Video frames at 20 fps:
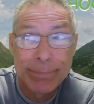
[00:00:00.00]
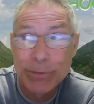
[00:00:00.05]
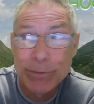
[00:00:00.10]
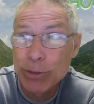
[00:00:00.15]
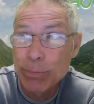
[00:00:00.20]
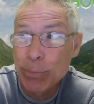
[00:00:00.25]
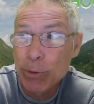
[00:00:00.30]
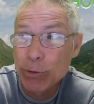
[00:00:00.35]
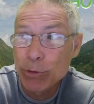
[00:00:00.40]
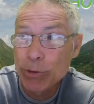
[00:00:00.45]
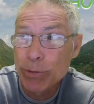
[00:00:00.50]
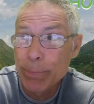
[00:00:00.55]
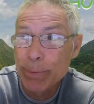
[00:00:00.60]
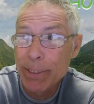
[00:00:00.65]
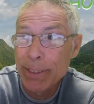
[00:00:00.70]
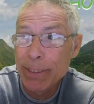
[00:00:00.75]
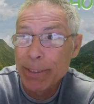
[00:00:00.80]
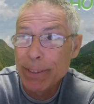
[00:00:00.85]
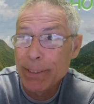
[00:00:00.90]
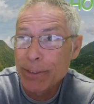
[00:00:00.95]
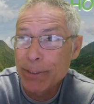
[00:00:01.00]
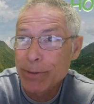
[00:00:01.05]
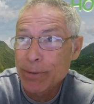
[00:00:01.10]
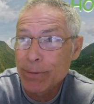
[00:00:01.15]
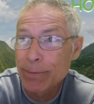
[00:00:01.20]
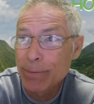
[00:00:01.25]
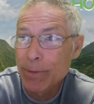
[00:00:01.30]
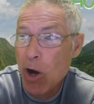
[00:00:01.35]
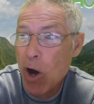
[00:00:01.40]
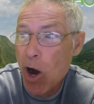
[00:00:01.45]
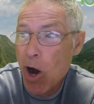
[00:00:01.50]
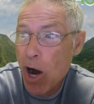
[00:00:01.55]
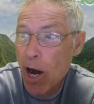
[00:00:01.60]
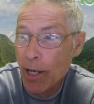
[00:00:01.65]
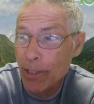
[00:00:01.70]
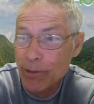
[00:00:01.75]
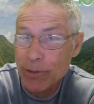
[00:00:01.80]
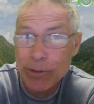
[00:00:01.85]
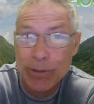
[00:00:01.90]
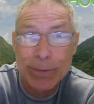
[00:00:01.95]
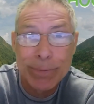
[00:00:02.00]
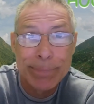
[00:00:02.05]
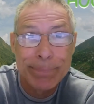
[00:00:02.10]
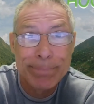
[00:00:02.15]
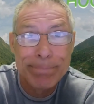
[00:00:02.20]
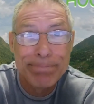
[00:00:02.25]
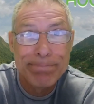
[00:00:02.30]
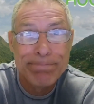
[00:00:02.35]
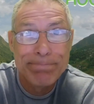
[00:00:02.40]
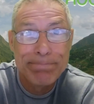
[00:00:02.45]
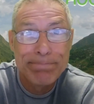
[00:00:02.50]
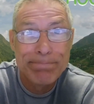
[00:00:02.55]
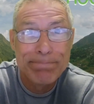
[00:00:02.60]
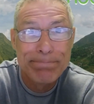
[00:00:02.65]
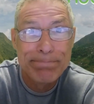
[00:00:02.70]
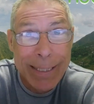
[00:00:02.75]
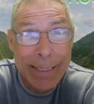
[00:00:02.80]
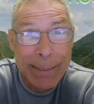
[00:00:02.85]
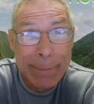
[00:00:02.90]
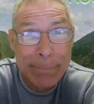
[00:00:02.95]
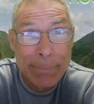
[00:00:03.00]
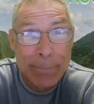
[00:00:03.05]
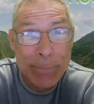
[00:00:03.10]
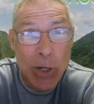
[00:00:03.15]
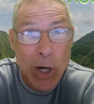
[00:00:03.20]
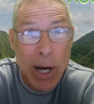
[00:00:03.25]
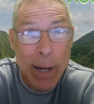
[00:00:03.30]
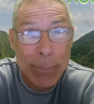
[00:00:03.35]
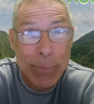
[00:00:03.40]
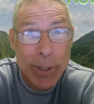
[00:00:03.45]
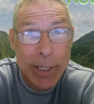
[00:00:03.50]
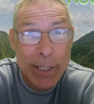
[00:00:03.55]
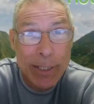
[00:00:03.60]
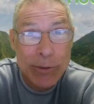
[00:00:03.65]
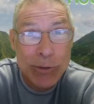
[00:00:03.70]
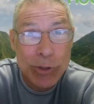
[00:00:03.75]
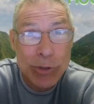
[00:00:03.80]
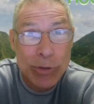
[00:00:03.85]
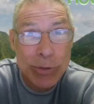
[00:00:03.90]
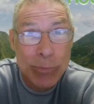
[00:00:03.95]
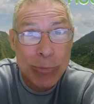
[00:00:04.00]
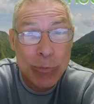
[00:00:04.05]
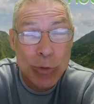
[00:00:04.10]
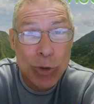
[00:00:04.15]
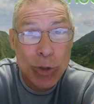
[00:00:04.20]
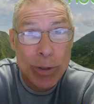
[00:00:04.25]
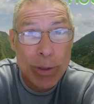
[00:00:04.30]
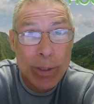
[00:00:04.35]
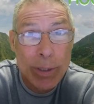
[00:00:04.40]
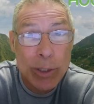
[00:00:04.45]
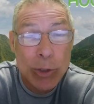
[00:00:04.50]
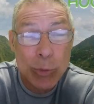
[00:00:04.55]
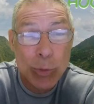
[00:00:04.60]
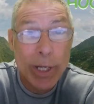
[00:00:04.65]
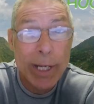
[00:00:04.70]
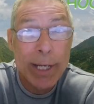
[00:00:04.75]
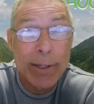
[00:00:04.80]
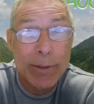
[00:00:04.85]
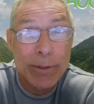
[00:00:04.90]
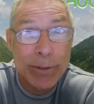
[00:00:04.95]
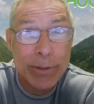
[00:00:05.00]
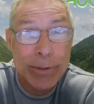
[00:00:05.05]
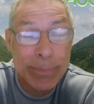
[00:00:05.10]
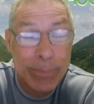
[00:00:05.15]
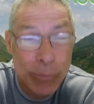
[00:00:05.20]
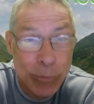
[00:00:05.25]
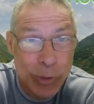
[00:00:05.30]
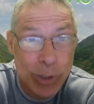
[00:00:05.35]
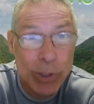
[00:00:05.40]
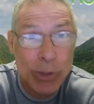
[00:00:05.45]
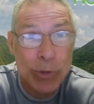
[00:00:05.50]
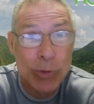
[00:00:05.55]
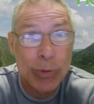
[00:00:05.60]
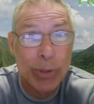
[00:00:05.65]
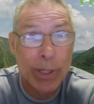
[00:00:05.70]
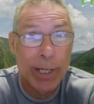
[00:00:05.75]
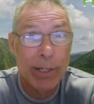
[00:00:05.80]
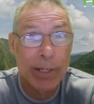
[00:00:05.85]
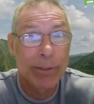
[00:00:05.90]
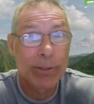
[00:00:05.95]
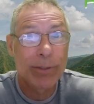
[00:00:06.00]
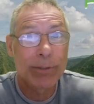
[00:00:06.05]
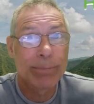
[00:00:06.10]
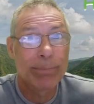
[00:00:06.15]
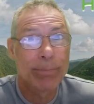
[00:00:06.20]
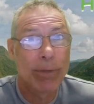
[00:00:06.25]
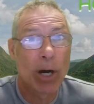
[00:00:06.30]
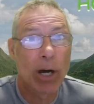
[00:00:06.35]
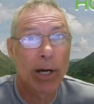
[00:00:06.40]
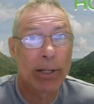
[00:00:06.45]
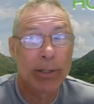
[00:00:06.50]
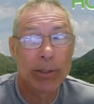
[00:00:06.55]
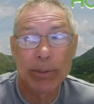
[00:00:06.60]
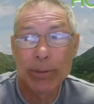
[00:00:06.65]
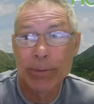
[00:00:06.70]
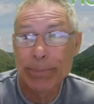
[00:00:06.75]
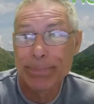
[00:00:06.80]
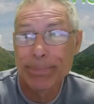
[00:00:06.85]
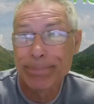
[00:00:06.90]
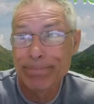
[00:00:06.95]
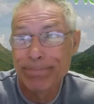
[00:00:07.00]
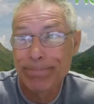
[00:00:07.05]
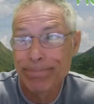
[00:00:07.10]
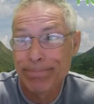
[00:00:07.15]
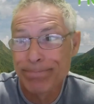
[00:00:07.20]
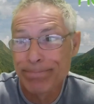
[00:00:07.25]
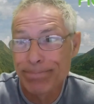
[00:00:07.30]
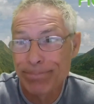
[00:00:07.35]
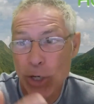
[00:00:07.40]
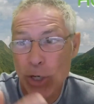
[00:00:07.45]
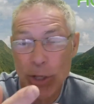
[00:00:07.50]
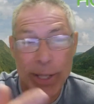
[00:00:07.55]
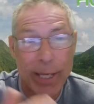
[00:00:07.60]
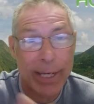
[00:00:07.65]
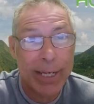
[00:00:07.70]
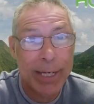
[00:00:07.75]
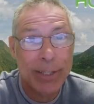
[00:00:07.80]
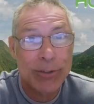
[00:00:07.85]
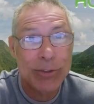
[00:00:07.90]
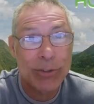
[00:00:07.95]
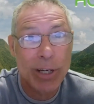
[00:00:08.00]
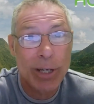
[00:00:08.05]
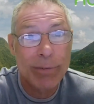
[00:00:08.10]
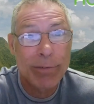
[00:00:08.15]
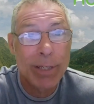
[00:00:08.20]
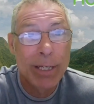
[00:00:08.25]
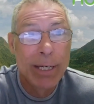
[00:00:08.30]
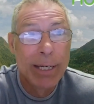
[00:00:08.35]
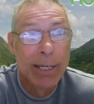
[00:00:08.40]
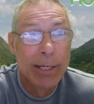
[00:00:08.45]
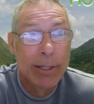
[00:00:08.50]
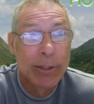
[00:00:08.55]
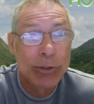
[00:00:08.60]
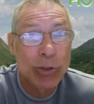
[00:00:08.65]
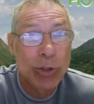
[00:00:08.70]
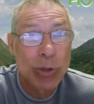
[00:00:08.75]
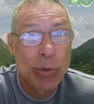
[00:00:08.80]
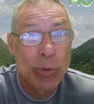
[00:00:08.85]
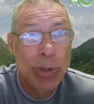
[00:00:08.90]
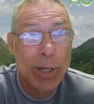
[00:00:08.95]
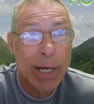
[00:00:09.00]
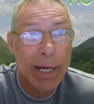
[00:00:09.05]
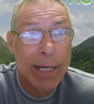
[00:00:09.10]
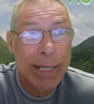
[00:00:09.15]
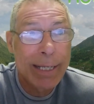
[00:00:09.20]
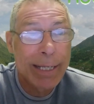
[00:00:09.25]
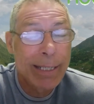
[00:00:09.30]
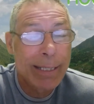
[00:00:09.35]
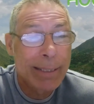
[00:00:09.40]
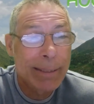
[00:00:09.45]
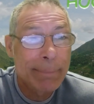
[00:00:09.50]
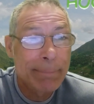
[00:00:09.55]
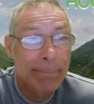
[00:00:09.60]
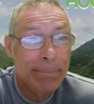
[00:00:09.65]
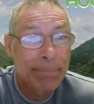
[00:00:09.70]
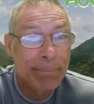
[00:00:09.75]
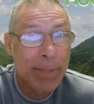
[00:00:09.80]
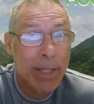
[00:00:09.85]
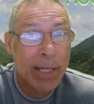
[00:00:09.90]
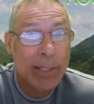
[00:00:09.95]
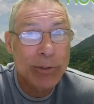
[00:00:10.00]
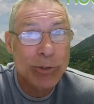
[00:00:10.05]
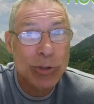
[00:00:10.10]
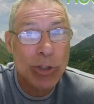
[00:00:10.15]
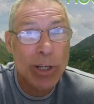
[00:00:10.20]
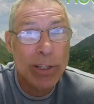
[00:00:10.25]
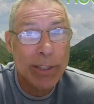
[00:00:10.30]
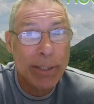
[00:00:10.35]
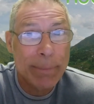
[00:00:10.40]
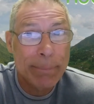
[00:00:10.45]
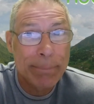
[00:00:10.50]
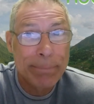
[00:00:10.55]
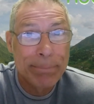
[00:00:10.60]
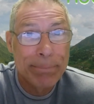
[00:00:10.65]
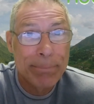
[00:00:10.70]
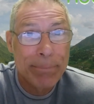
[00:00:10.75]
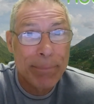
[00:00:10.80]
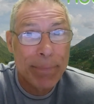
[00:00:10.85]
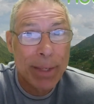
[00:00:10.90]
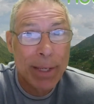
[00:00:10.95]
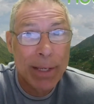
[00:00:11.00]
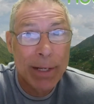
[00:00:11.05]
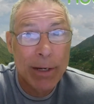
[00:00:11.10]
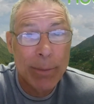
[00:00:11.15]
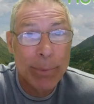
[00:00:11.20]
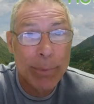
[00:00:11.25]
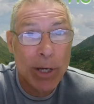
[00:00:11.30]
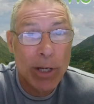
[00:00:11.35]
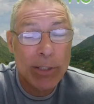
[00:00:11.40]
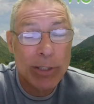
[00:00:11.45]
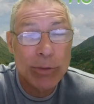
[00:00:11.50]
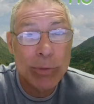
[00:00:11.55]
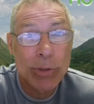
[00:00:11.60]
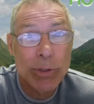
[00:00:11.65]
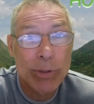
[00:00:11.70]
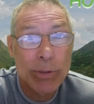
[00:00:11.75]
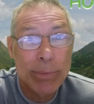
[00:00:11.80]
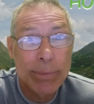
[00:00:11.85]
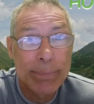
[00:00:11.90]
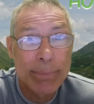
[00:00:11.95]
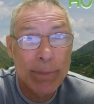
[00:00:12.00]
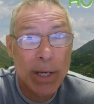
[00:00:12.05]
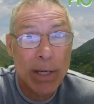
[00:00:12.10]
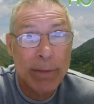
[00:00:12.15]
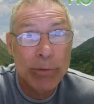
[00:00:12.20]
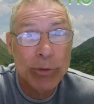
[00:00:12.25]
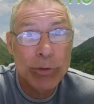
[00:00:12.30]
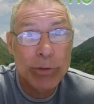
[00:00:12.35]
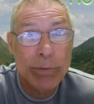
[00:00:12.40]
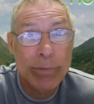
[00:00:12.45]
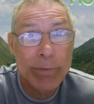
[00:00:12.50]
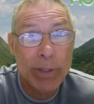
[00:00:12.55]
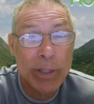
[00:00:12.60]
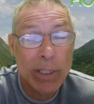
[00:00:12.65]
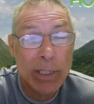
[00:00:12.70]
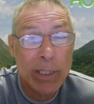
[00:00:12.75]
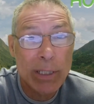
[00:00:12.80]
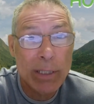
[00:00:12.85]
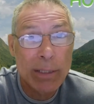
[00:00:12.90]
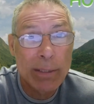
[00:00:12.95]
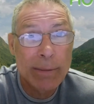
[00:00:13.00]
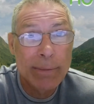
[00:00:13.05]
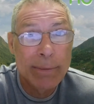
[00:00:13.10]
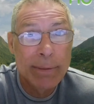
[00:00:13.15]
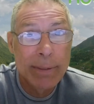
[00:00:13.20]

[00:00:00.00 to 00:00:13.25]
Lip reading: supposed to be this awesome operating system for creators, video creators, audio, all that kind of stuff. So I installed it, and I'll be honest with you, I've used it very little.